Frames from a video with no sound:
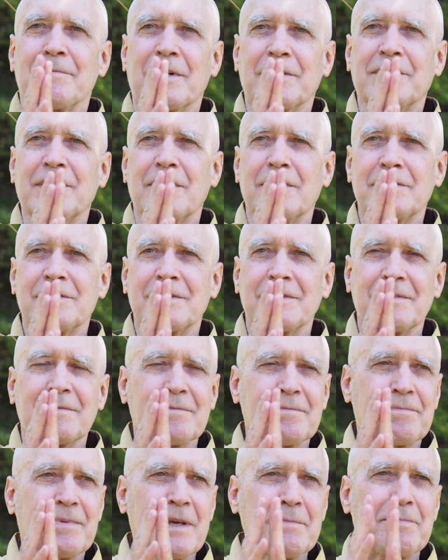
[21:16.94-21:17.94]
But there's
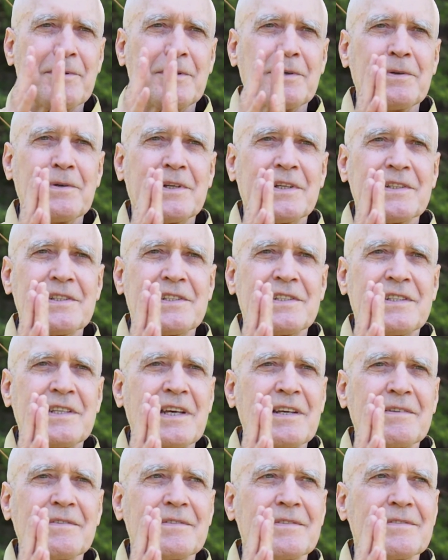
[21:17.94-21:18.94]
people who can
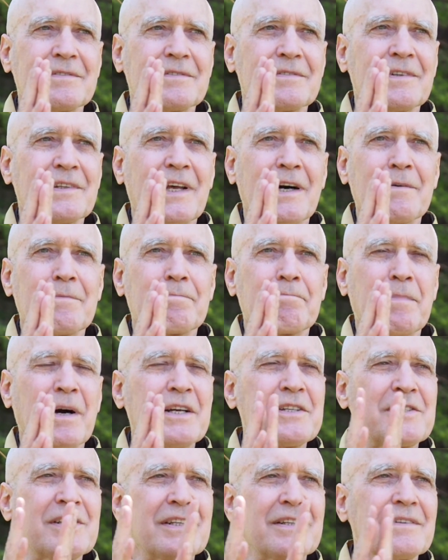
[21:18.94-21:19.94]
sit without
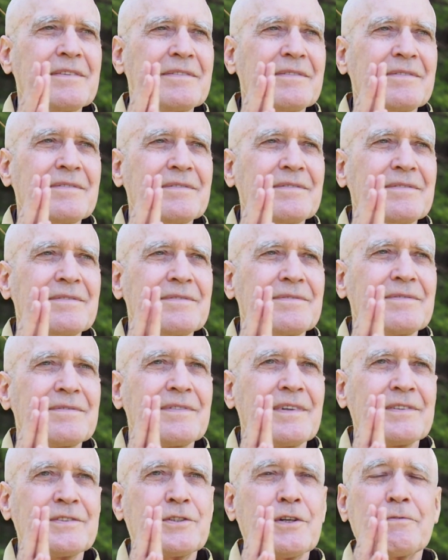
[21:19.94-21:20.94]
budging.
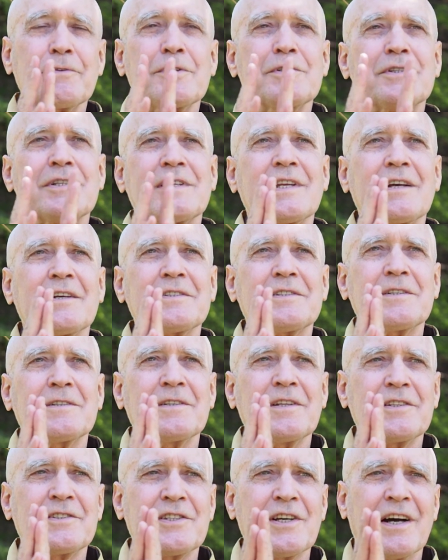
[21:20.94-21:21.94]
The Shifu used to tell us
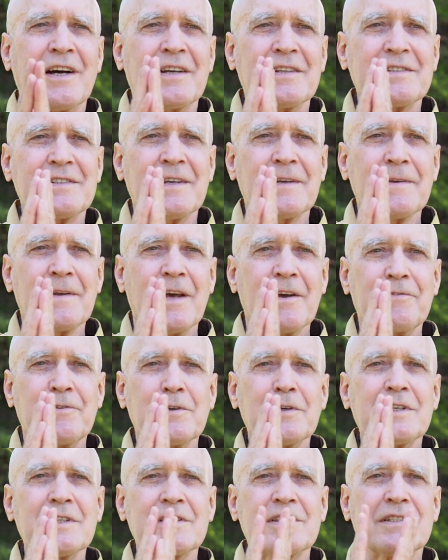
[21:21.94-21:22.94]
during the Chans, if
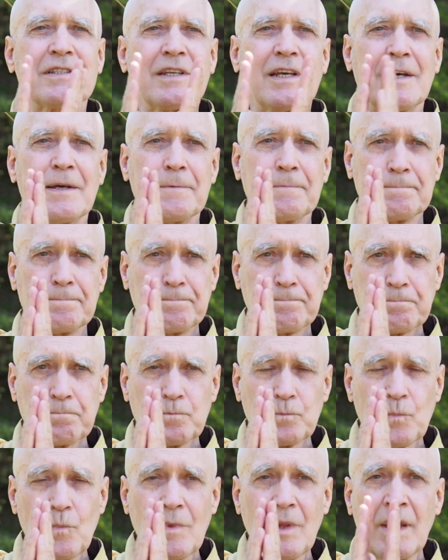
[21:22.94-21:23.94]
you can sit
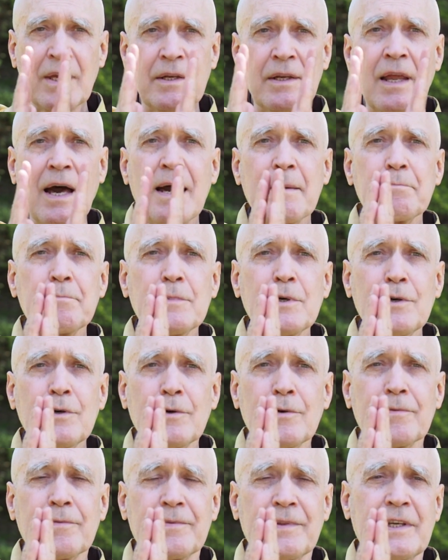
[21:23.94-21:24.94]
and not
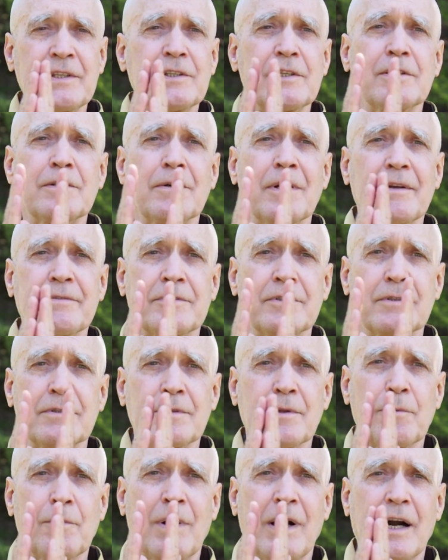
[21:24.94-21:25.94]
move, then you don't have to
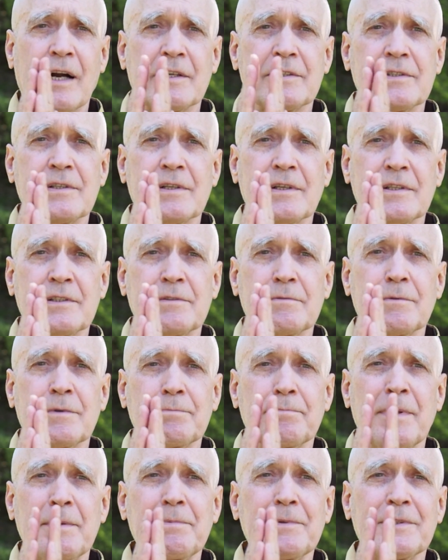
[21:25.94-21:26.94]
do the walks. Because
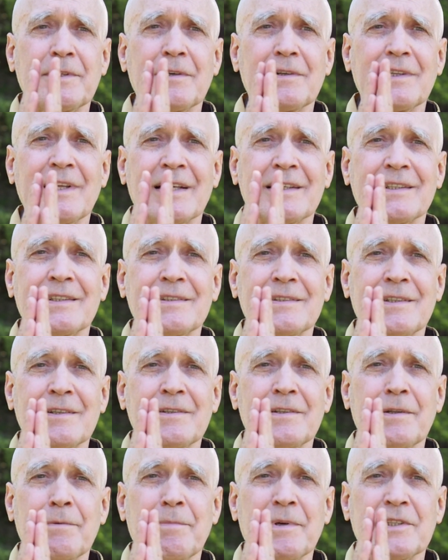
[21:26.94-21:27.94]
what people don't like
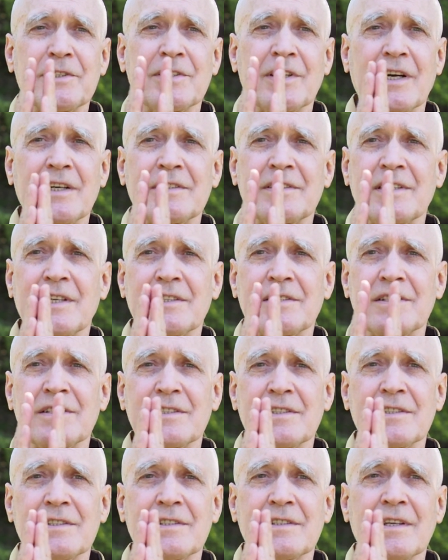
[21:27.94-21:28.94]
during the big Chan
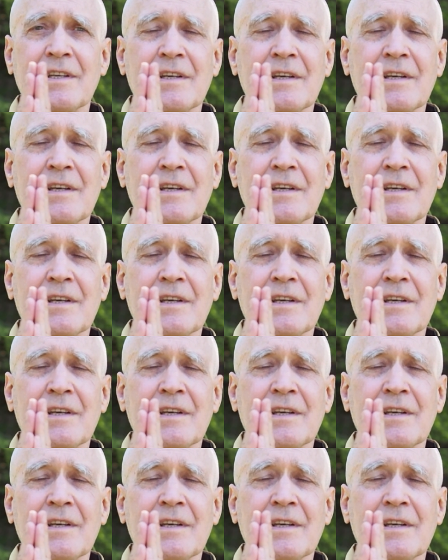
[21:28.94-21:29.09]
sessions is